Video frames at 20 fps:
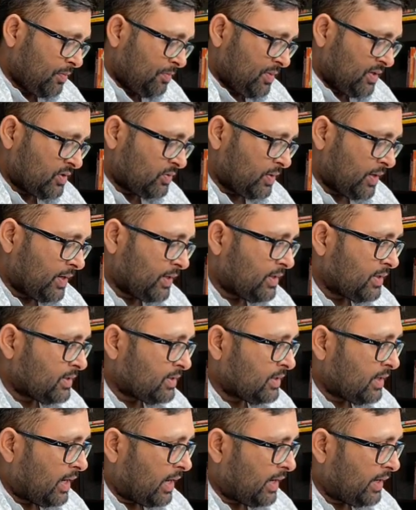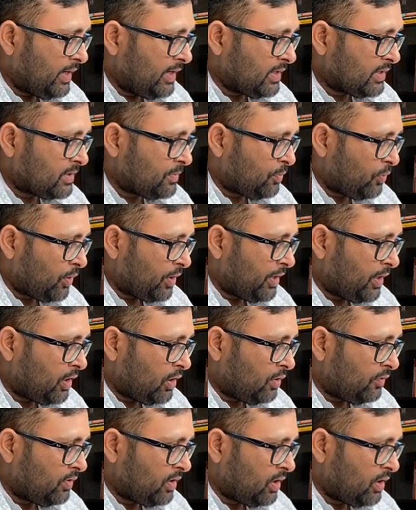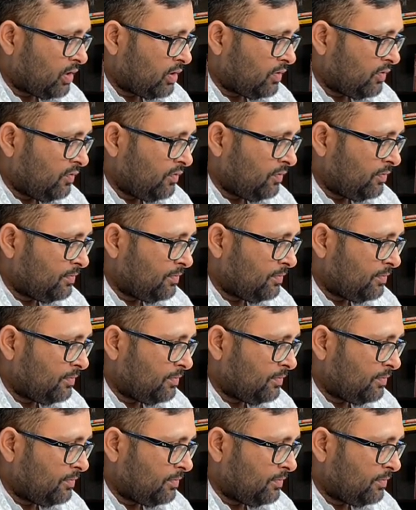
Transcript: Please write this highest point on the curve.